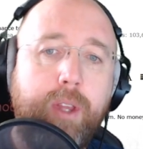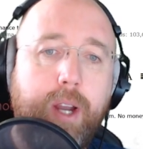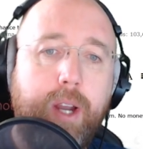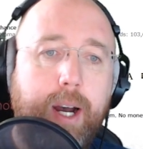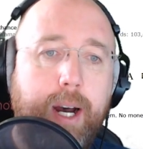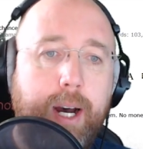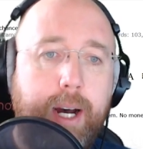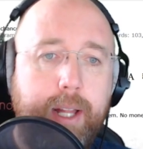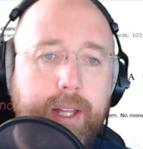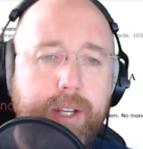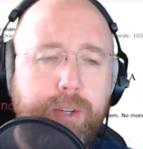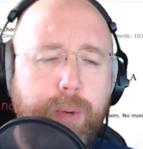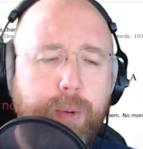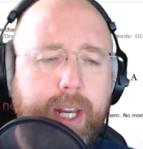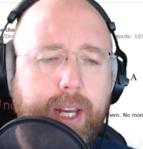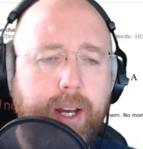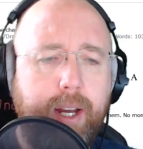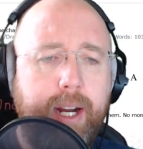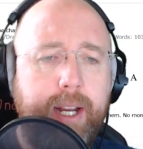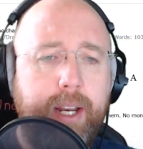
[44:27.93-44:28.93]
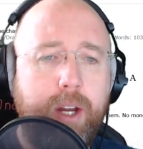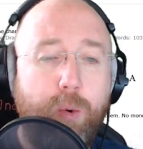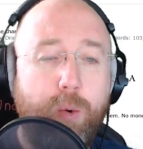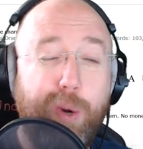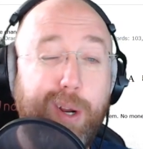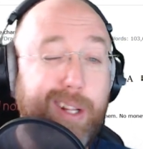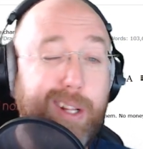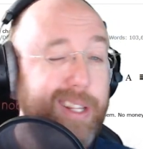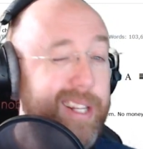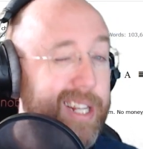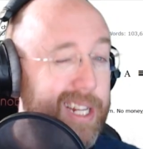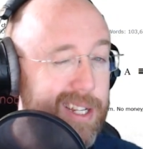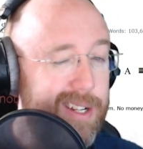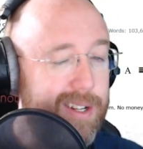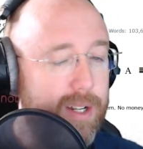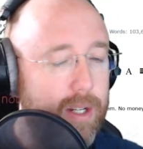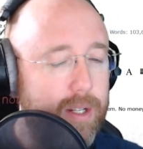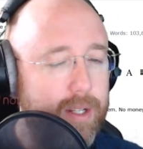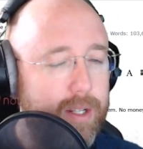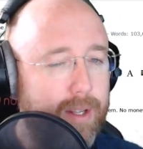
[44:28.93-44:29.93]
Uh, this week, I know we're at
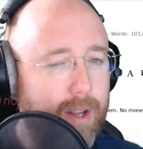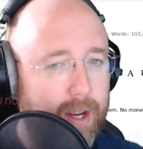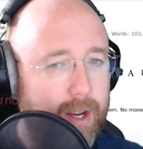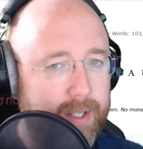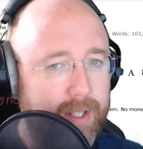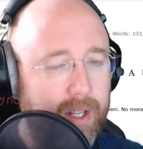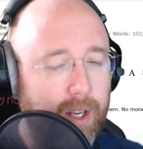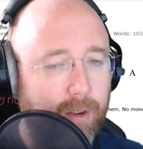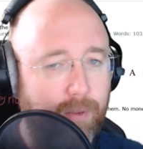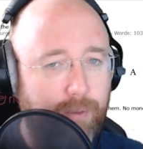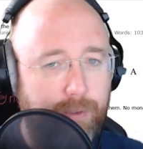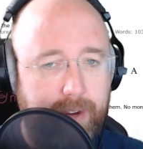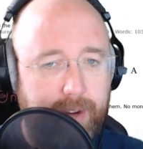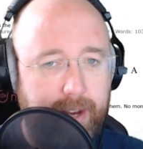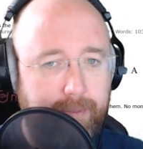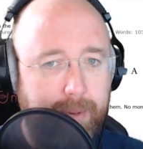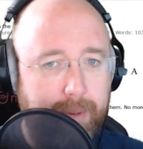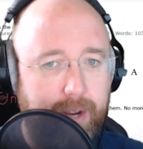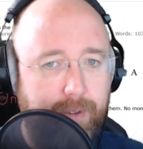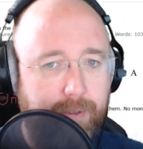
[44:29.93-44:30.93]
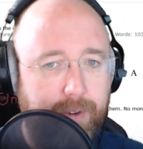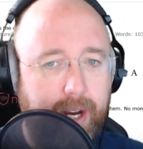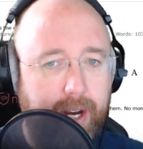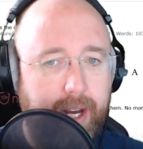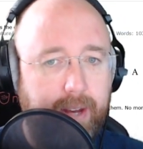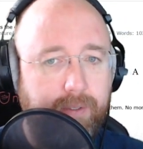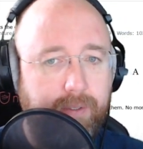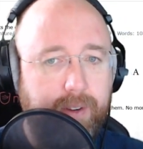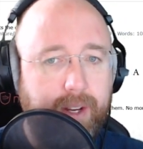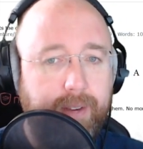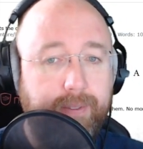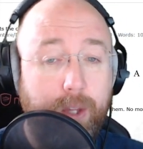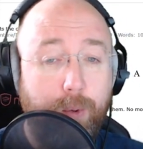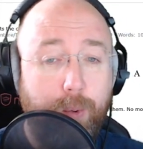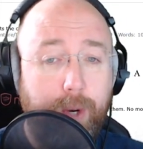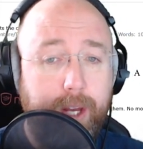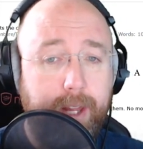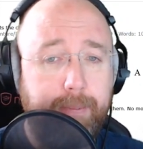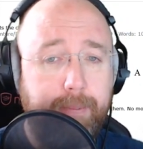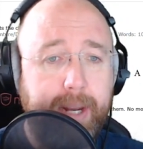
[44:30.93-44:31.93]
least discussing 5x5. Given the
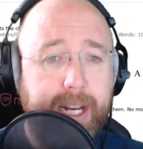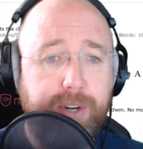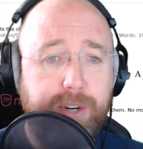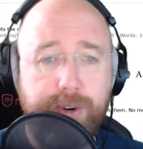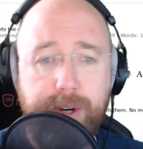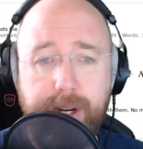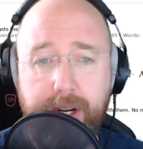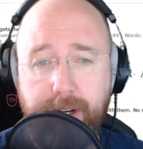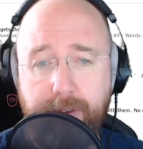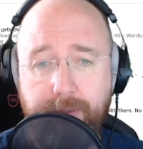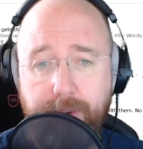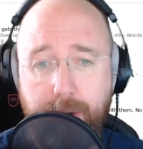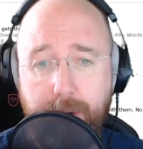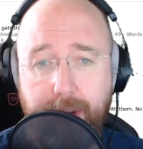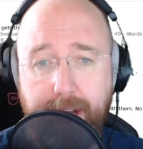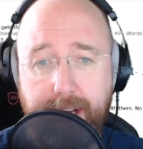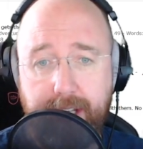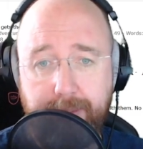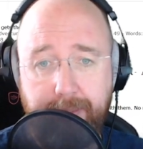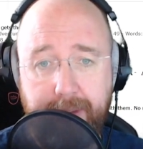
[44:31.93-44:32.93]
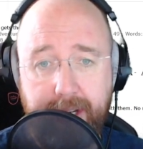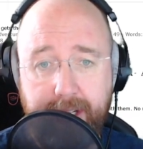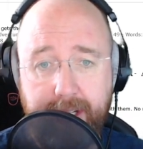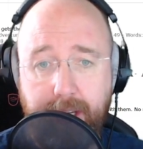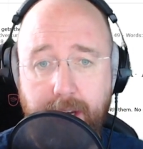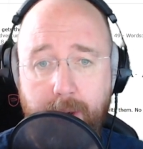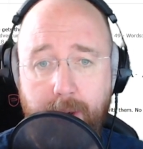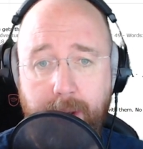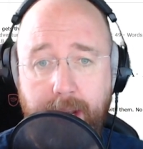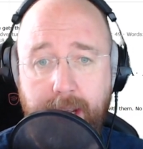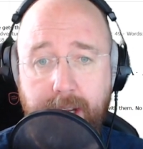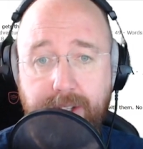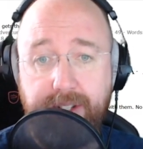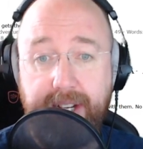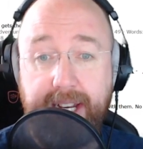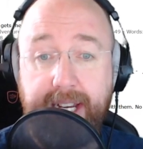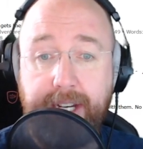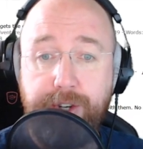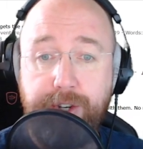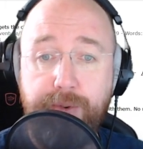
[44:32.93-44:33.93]
way the Patreon vote has been going,
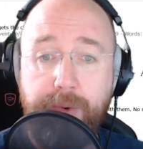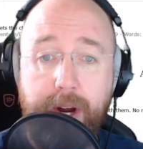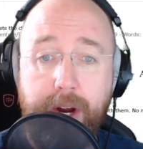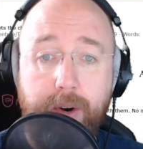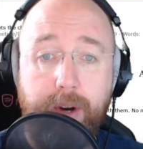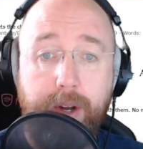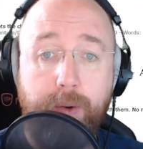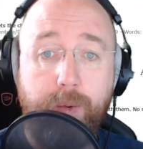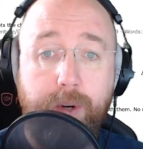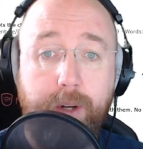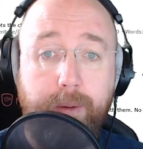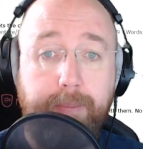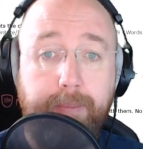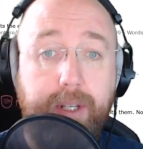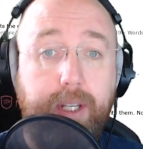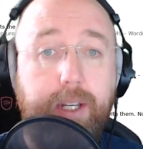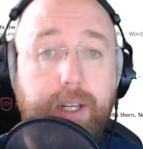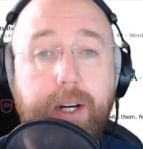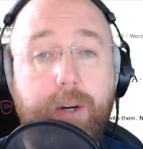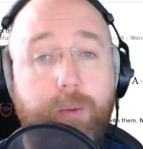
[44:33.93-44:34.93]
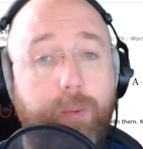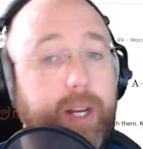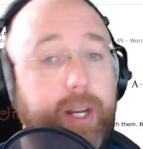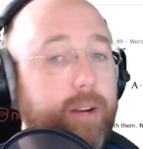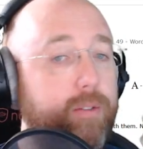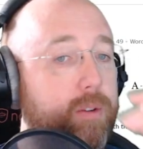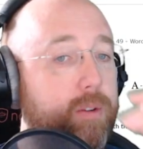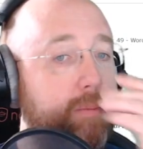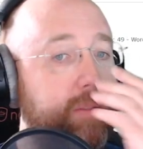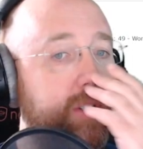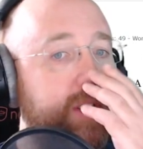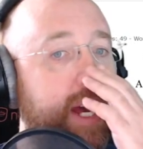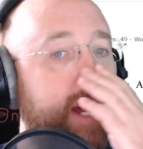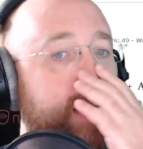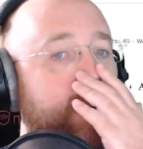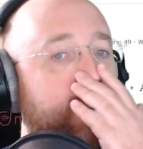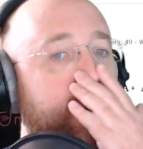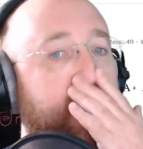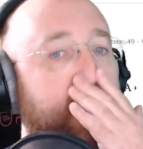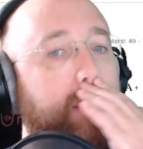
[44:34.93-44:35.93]
Sanctuary will be a week from
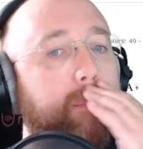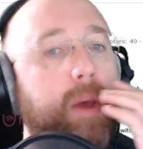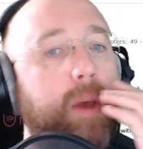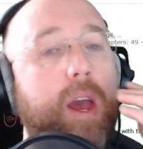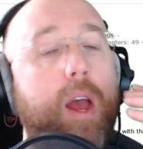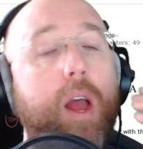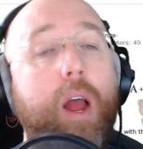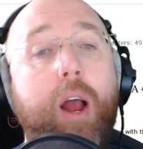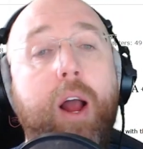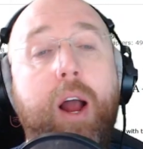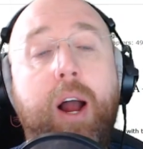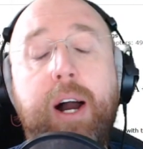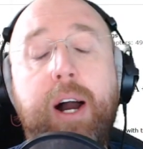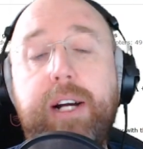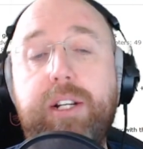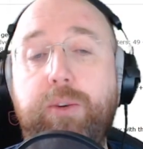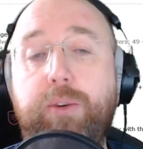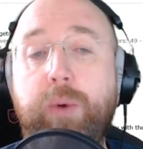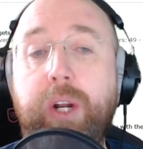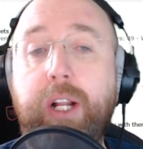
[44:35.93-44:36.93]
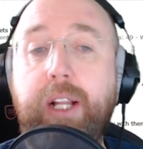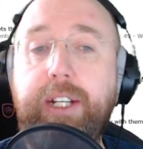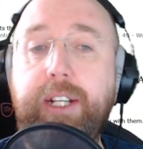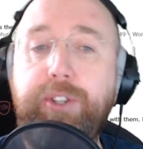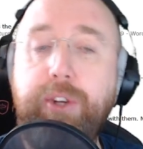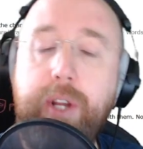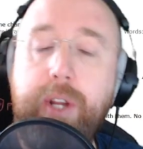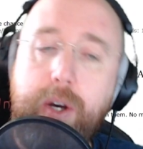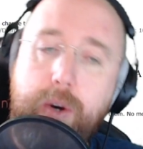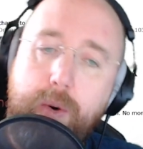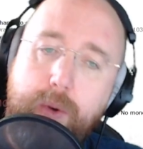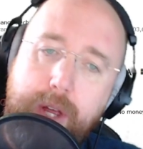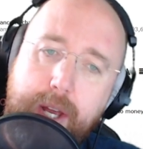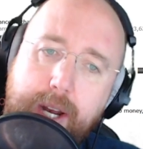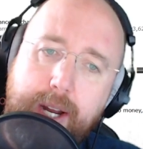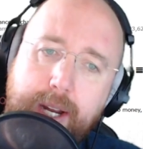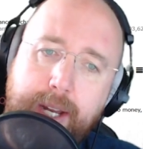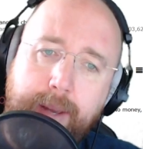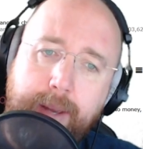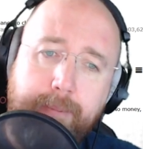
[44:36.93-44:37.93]
Saturday. I just want to let you know that
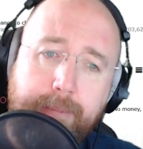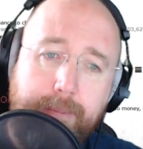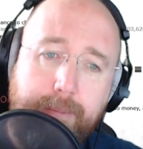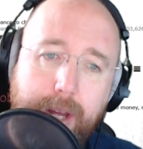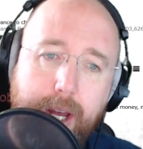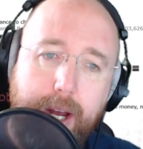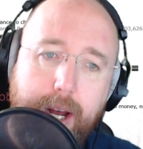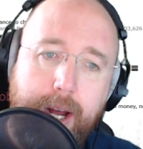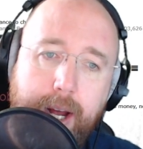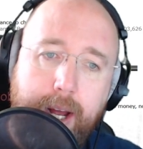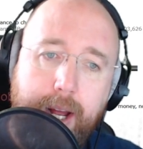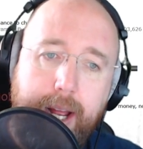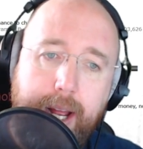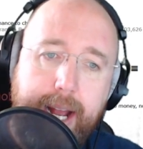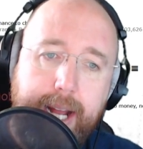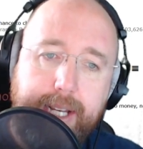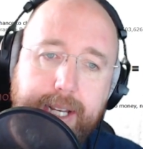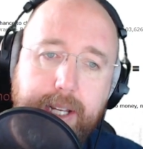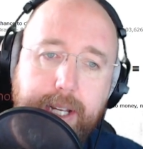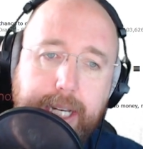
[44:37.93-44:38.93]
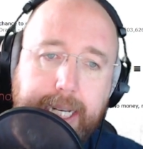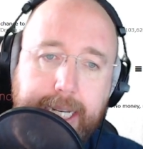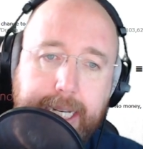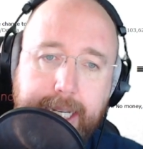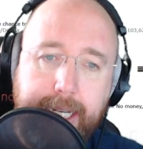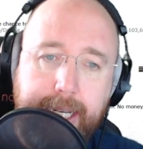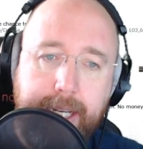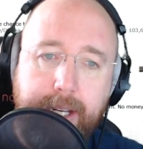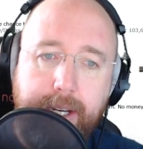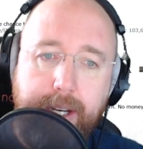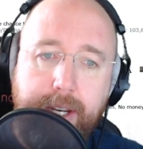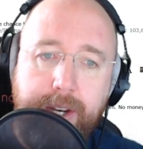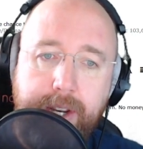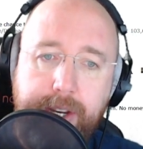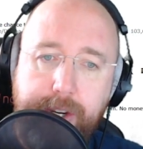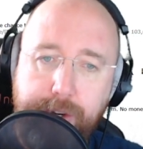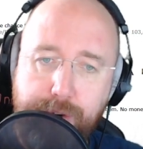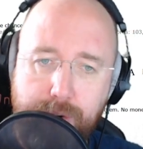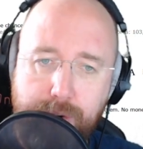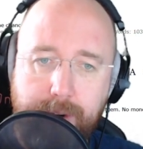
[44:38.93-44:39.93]
I'm uh, at Ian
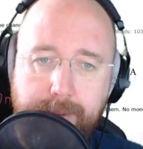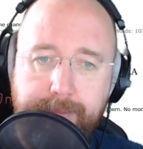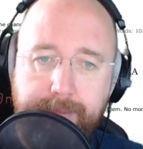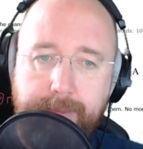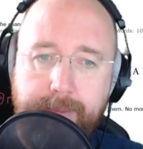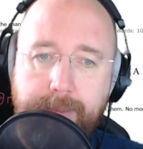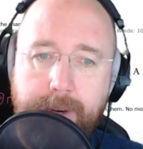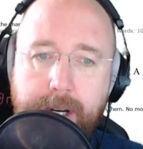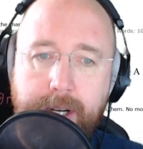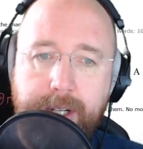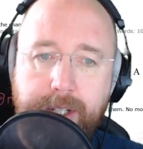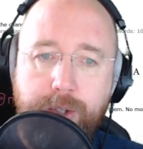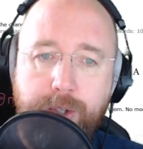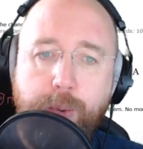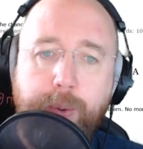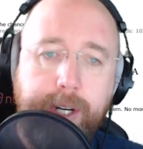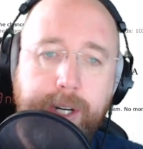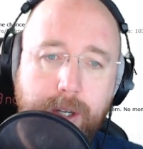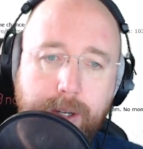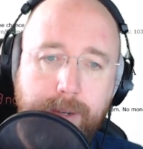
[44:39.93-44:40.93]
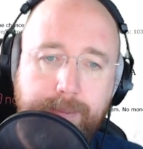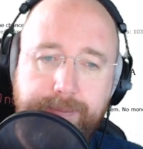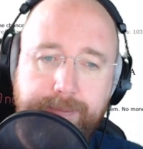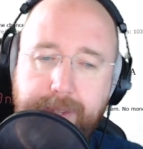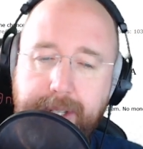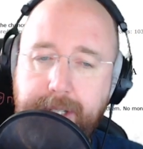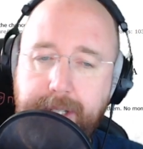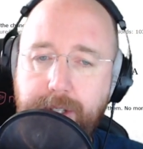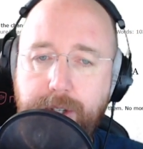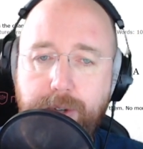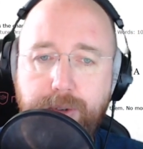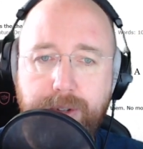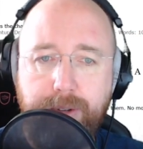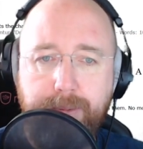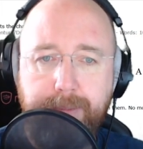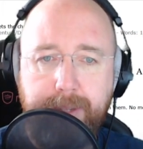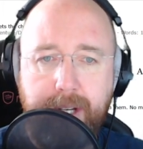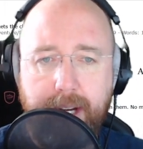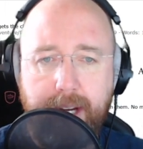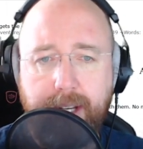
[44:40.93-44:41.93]
Nitram on Twitter and
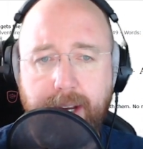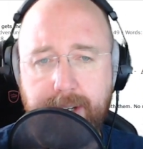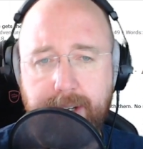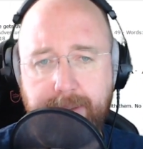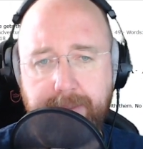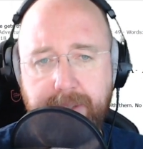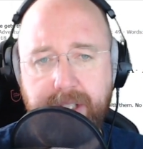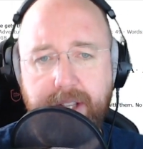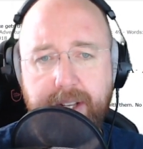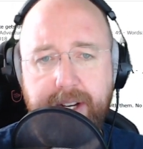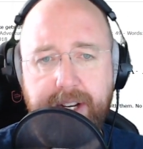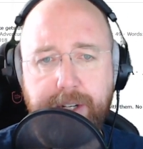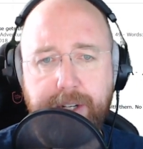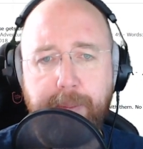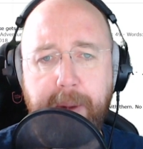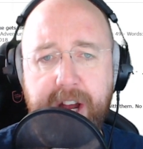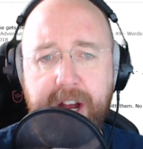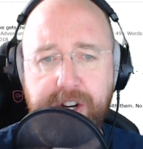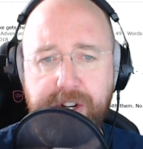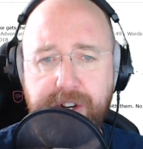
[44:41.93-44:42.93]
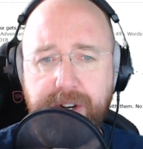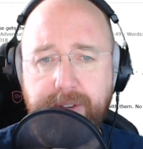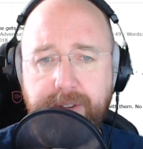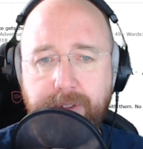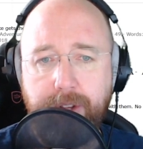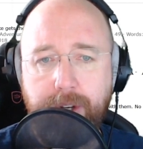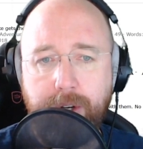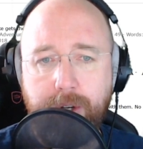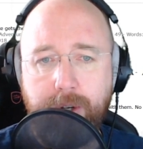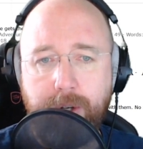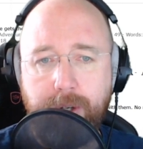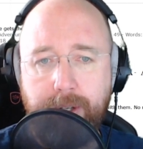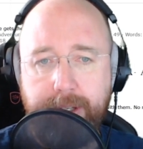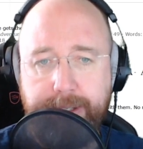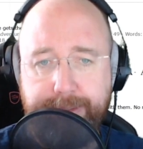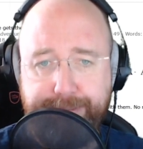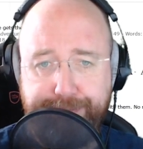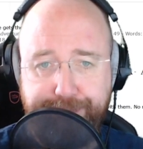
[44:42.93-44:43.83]
youtube.com slash passion of the nerd.